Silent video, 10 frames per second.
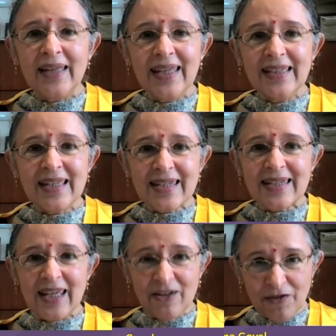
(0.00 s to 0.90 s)
I think
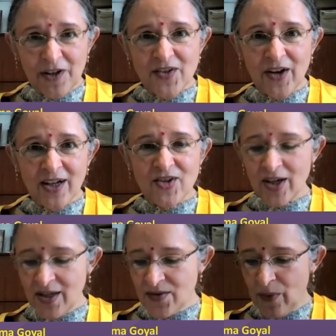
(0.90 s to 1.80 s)
this
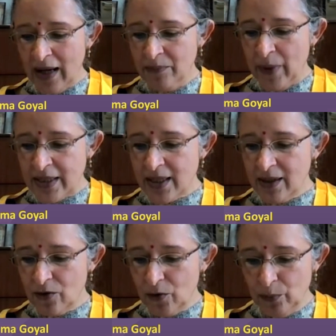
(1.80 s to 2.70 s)
infrastructure is one
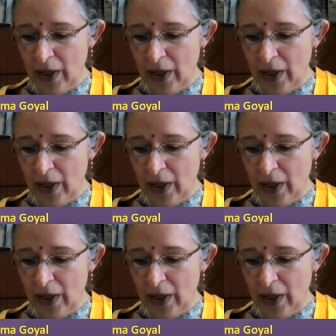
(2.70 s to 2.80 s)
better,